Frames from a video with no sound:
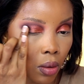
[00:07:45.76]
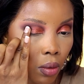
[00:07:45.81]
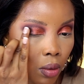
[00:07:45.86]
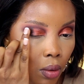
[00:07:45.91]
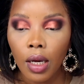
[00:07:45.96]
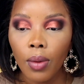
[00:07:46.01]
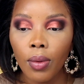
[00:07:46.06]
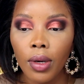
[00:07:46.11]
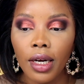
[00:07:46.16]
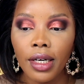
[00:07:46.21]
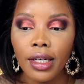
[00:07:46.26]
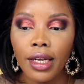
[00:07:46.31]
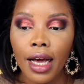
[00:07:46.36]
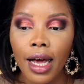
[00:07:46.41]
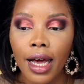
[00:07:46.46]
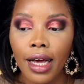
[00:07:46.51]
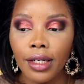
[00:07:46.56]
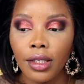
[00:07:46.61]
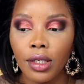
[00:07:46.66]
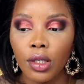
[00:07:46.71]
So I wanted the
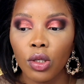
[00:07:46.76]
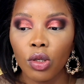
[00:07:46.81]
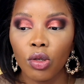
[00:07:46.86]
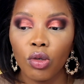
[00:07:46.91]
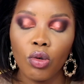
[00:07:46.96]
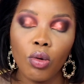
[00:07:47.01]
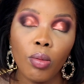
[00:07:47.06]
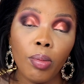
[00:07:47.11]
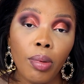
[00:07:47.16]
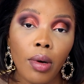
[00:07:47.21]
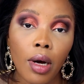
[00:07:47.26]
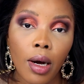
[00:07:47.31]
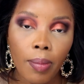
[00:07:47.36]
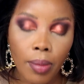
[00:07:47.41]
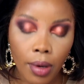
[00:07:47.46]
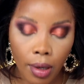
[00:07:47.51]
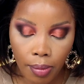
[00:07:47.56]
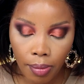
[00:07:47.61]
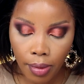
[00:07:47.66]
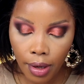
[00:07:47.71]
eyes to
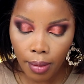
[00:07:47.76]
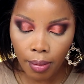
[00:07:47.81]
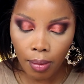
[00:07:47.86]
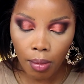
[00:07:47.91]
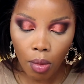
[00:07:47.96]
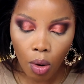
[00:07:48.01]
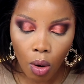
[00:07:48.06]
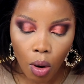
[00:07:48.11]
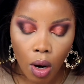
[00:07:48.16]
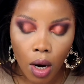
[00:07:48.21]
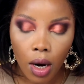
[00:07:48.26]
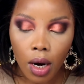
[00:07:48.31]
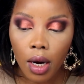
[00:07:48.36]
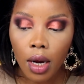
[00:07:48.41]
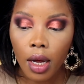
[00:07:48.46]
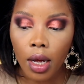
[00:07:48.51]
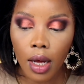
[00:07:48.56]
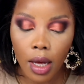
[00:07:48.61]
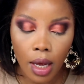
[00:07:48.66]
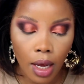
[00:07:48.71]
pop a bit more.
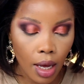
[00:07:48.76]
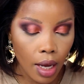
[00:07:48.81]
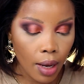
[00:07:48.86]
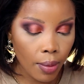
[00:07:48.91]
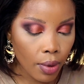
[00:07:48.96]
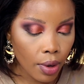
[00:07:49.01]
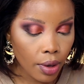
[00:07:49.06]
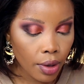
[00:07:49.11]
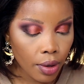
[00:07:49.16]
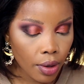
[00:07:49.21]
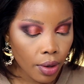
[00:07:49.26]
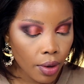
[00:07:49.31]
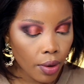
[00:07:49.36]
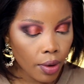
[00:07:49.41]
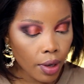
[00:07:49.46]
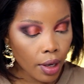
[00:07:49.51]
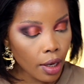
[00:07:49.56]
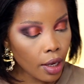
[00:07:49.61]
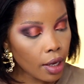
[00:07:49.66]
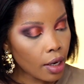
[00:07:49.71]
I'm gonna go
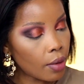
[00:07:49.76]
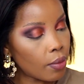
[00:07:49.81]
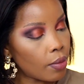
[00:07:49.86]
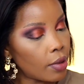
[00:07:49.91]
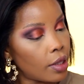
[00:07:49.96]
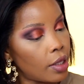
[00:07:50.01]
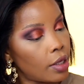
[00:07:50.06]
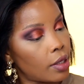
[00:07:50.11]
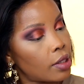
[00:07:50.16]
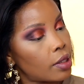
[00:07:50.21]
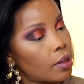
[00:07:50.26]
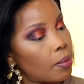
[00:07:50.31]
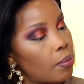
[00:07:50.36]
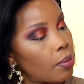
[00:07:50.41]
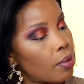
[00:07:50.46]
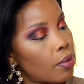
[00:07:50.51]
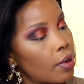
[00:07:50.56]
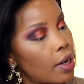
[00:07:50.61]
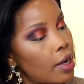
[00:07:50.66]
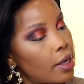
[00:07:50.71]
in with this
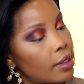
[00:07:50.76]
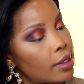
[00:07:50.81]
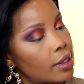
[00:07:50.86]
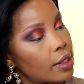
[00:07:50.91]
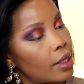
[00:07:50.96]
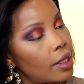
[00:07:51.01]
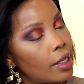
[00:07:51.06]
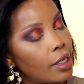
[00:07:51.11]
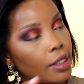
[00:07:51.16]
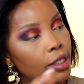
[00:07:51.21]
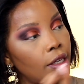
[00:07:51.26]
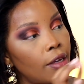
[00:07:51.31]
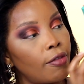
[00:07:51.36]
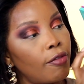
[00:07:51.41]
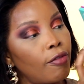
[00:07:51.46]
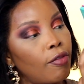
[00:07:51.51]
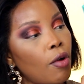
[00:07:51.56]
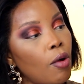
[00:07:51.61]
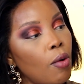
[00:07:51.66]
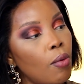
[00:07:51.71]
pressed glitter
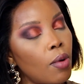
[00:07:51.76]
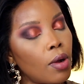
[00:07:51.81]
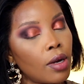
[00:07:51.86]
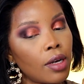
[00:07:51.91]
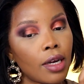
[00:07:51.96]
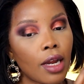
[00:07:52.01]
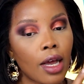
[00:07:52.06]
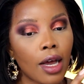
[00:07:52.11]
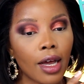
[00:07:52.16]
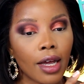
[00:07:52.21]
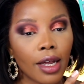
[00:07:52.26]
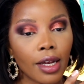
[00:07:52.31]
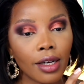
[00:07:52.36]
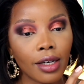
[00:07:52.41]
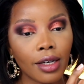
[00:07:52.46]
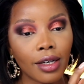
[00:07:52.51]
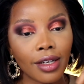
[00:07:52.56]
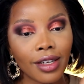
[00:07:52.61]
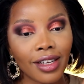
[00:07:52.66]
419